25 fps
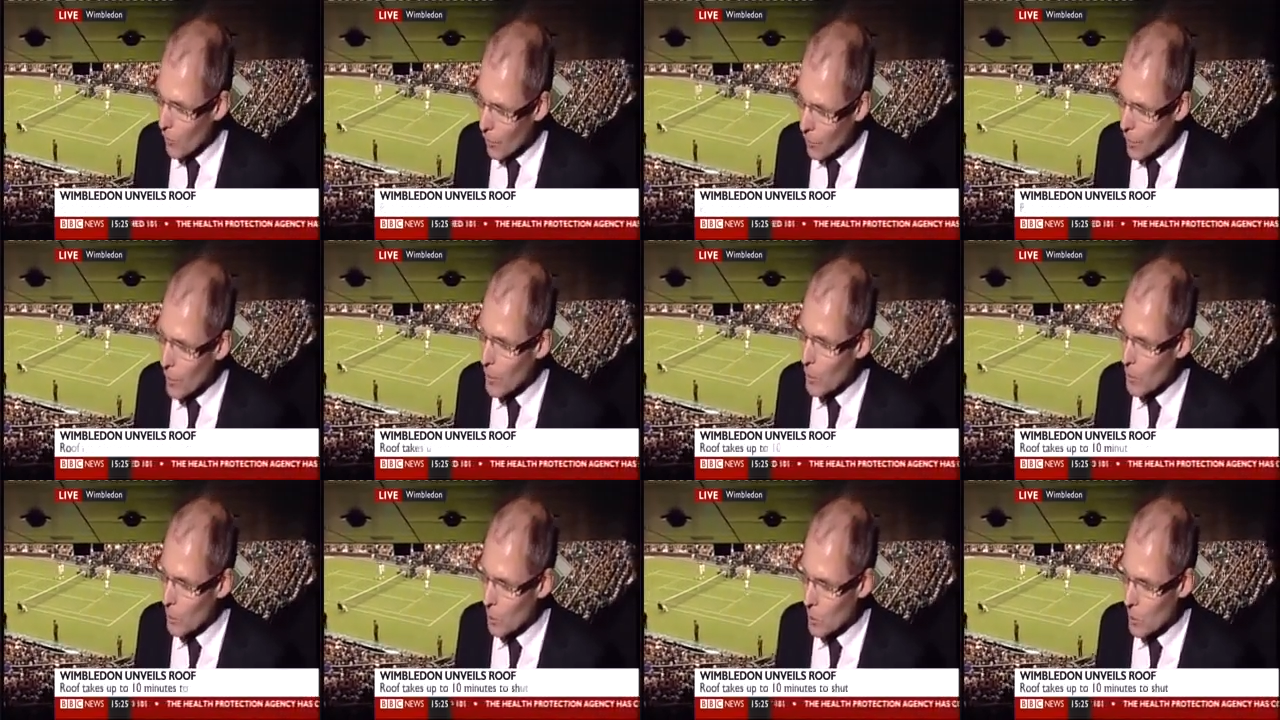
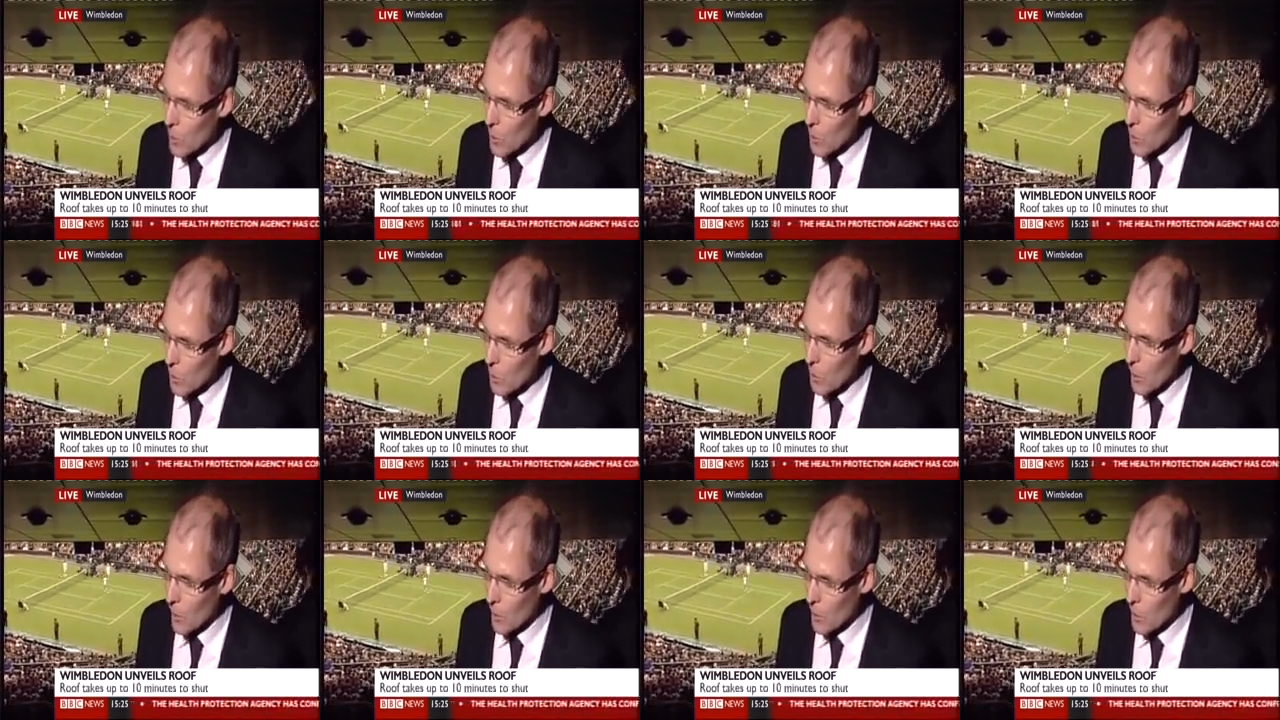feel to the
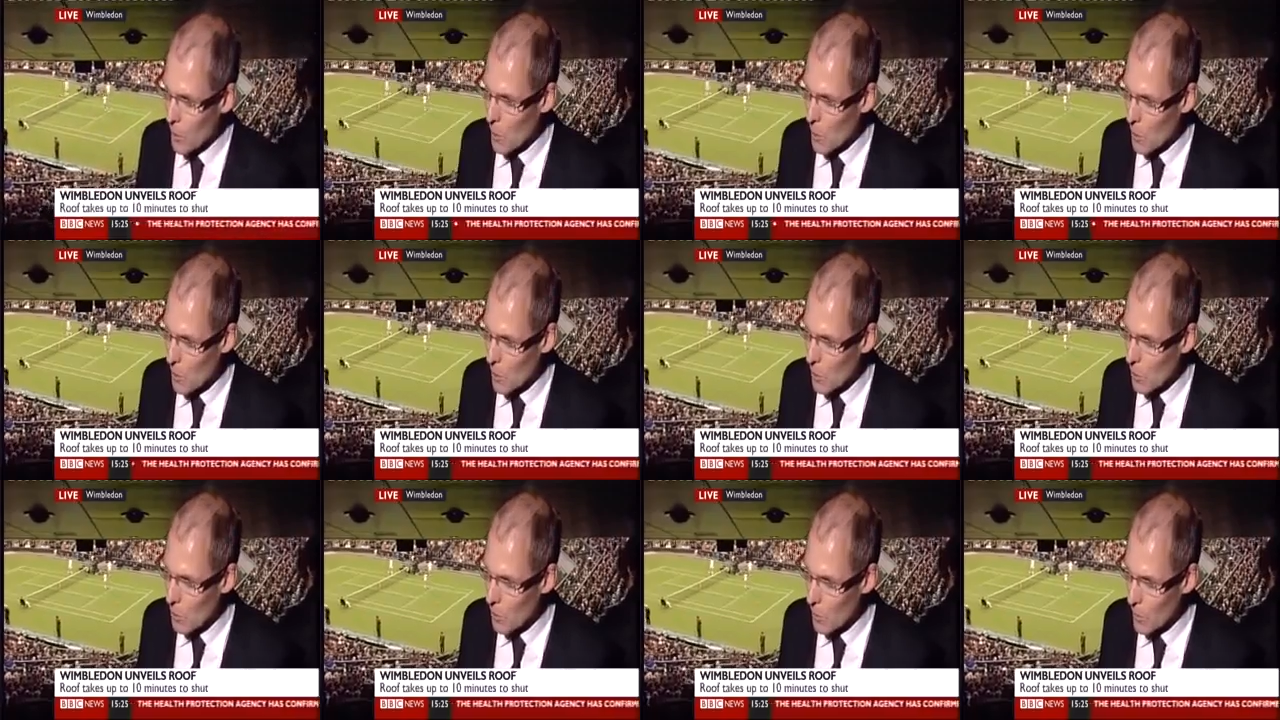space. It
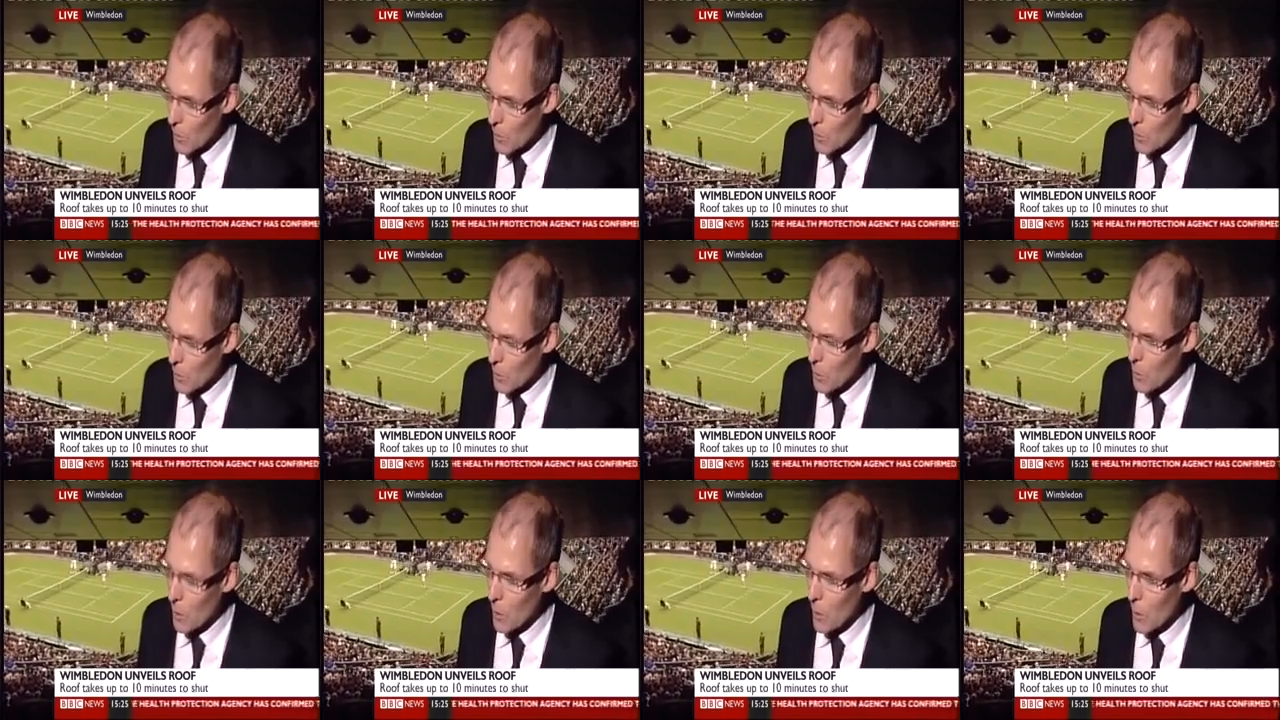still
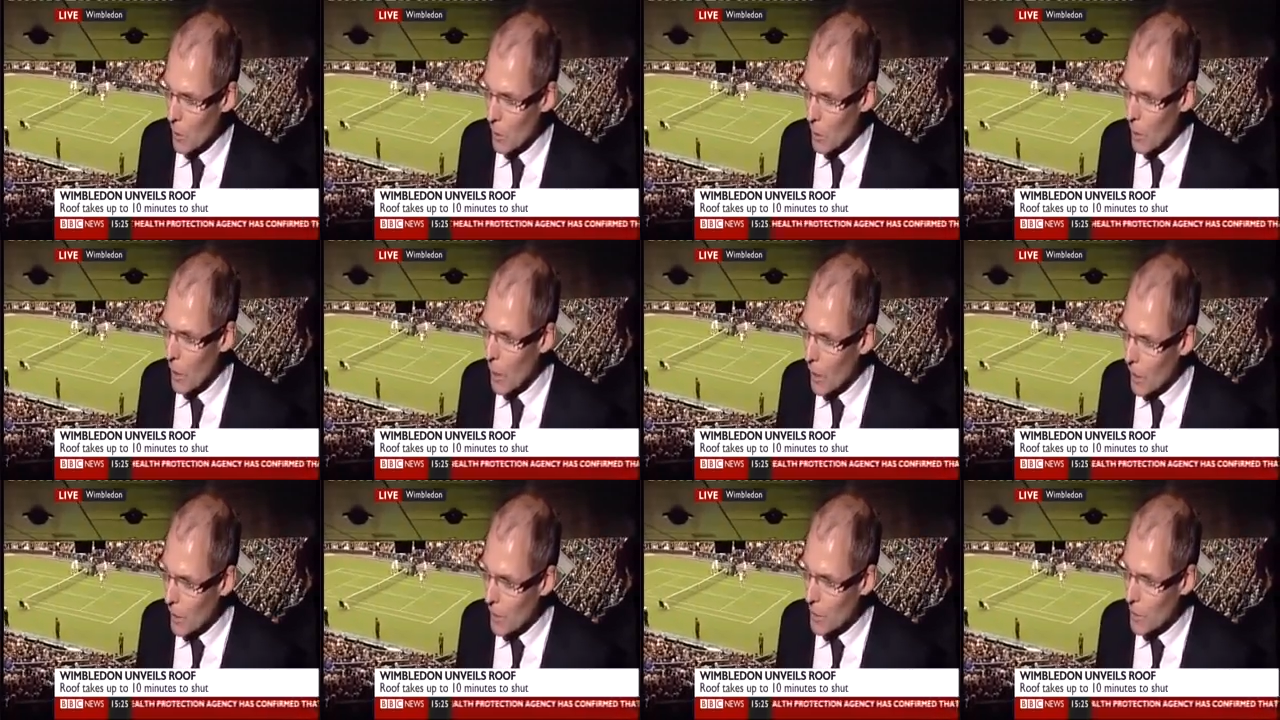feels a
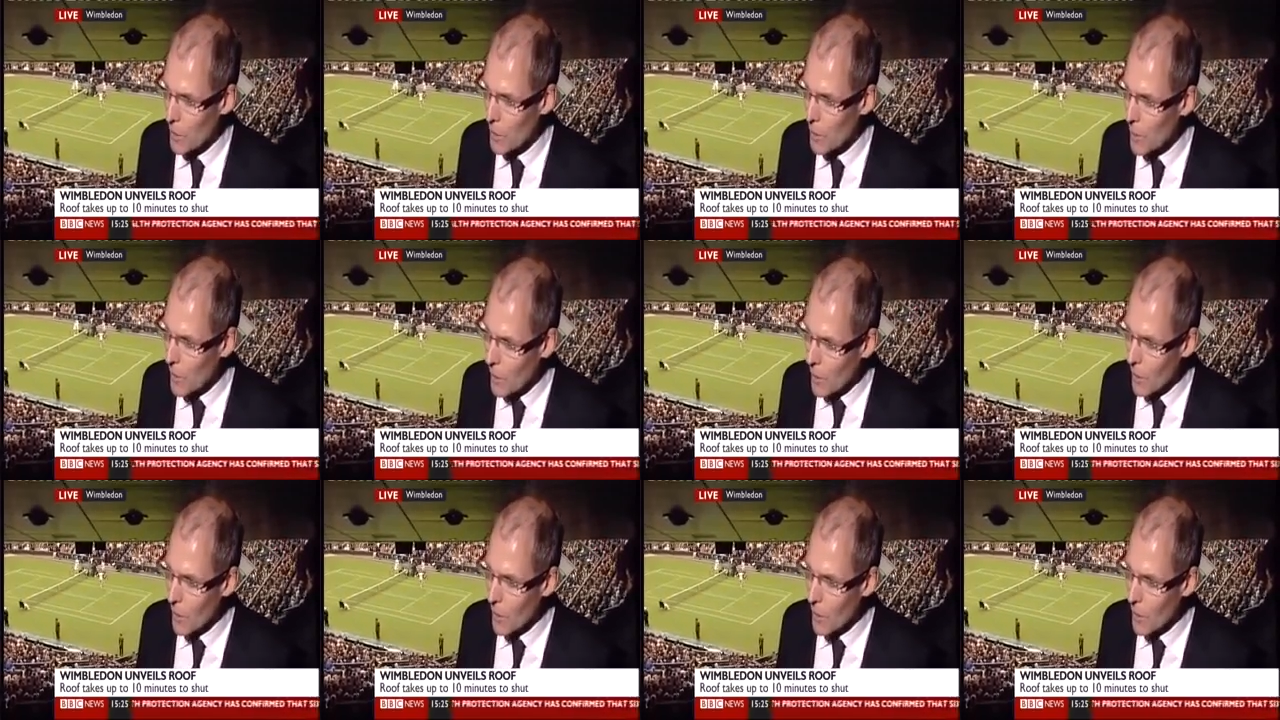light,